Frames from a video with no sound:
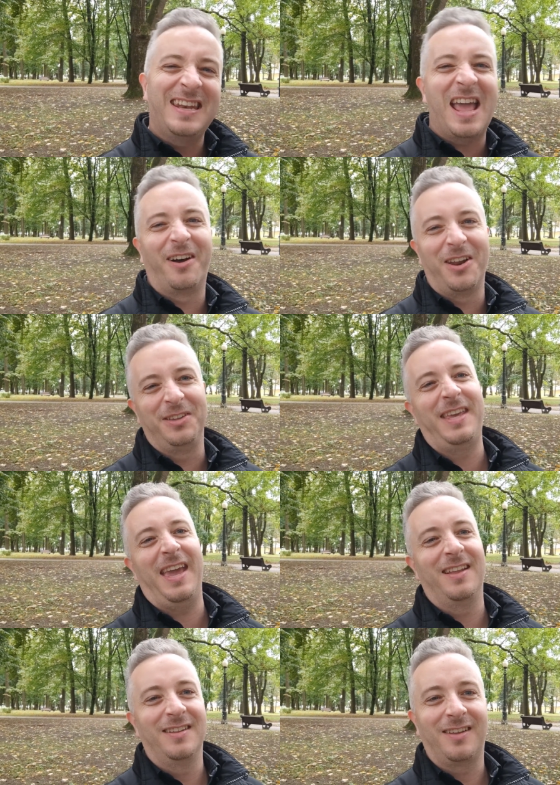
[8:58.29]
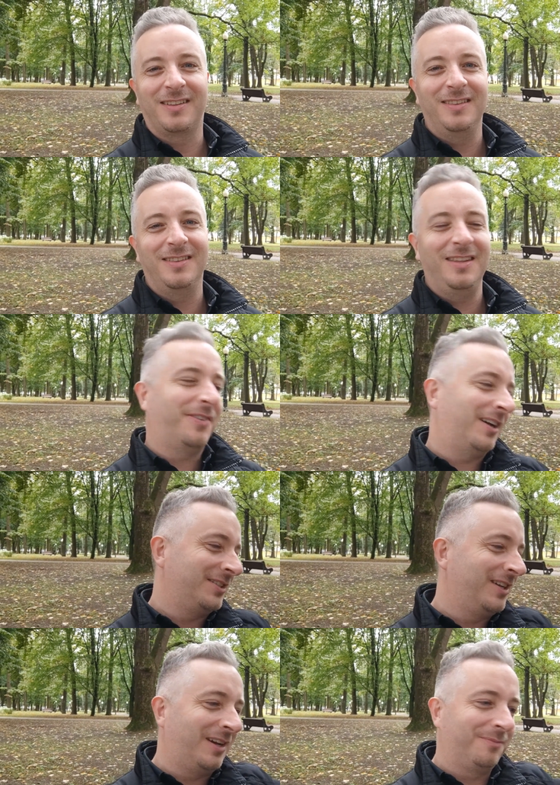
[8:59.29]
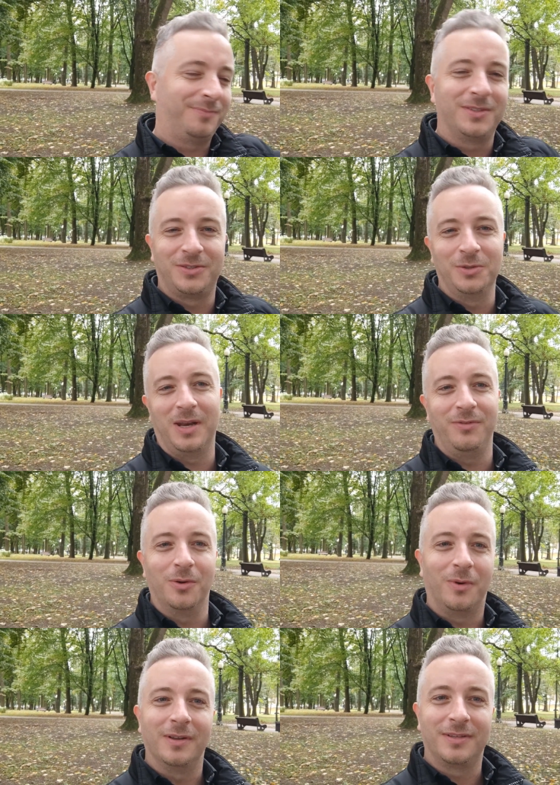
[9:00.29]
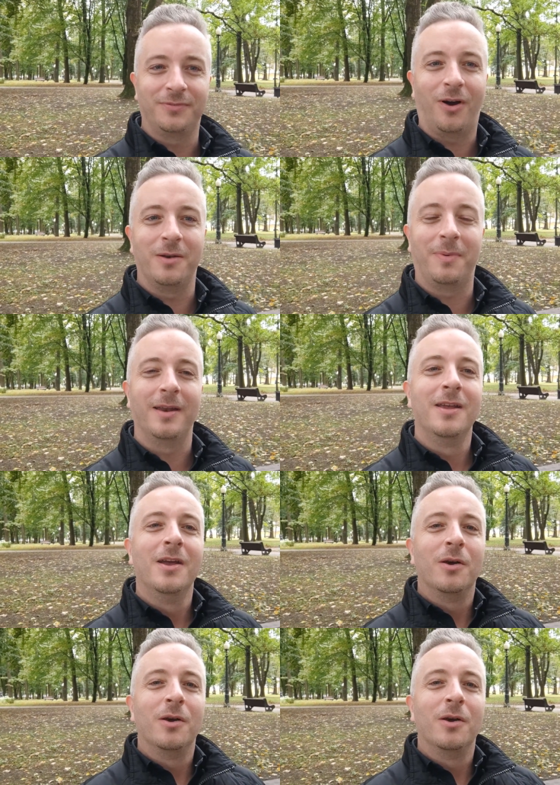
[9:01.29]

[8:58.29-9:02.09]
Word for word: Now I don't care. Like, Nivajna, just do whatever you want, it's fine. But